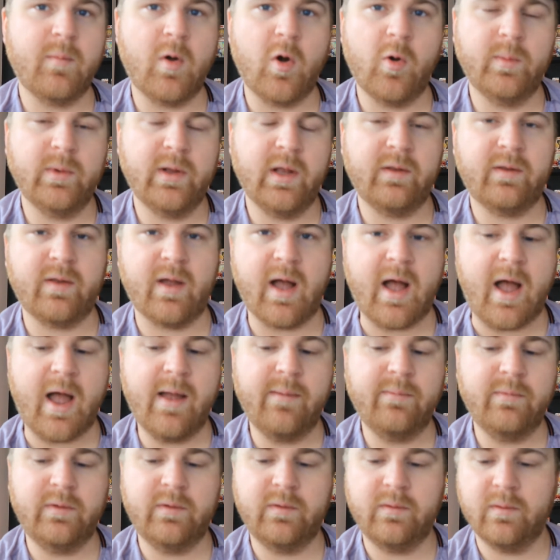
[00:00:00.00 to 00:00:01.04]
moment in
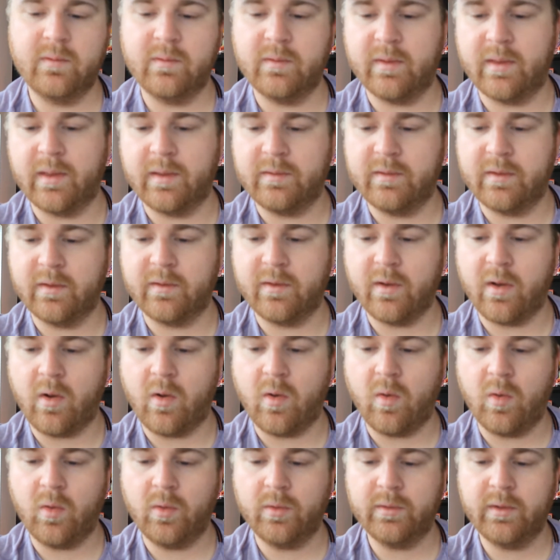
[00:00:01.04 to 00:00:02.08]
time to
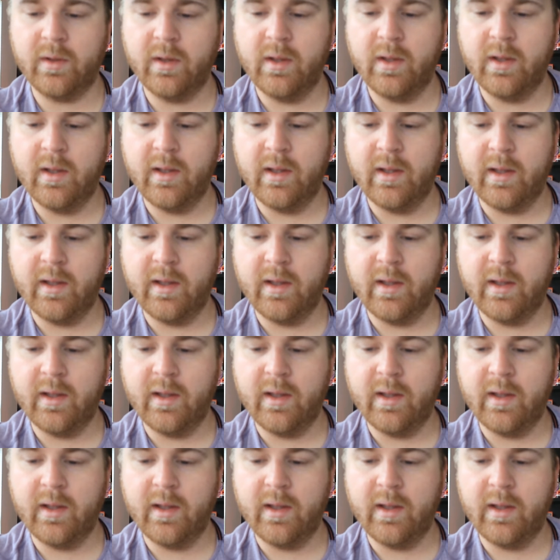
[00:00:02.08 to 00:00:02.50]
hold